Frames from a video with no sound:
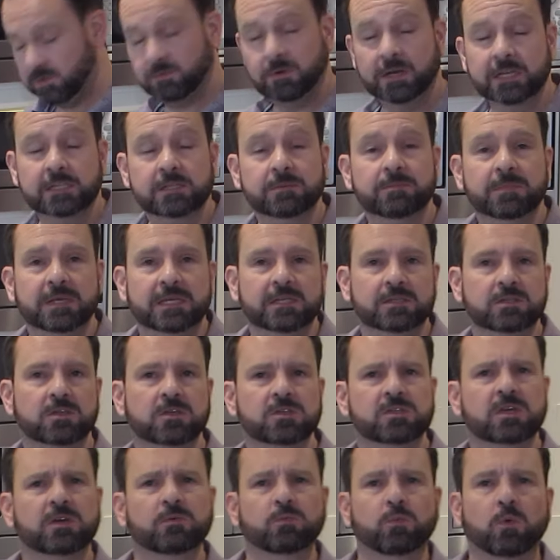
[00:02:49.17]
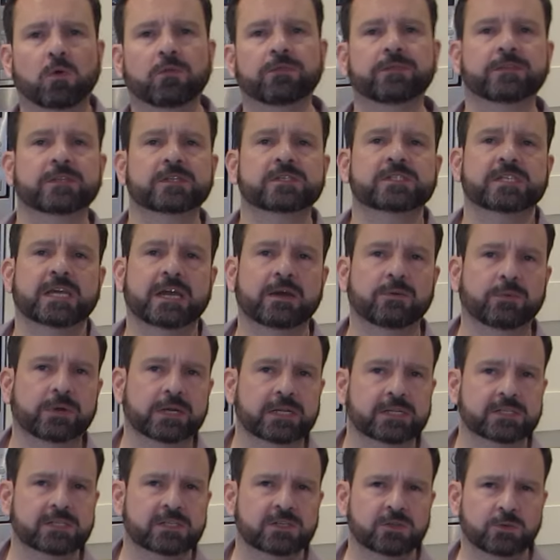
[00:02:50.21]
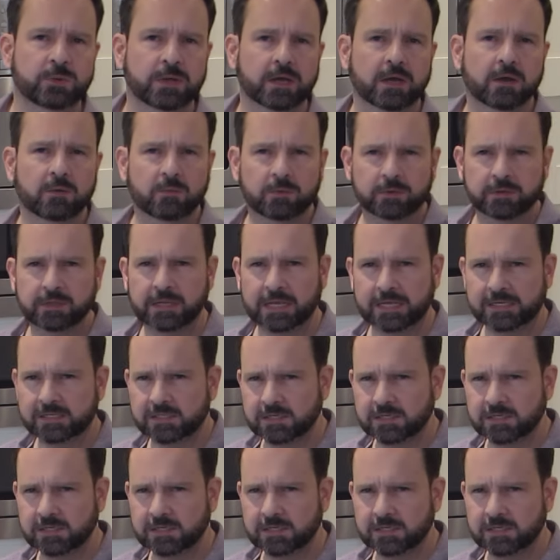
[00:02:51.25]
recipe is because I want the sourness to it. I want that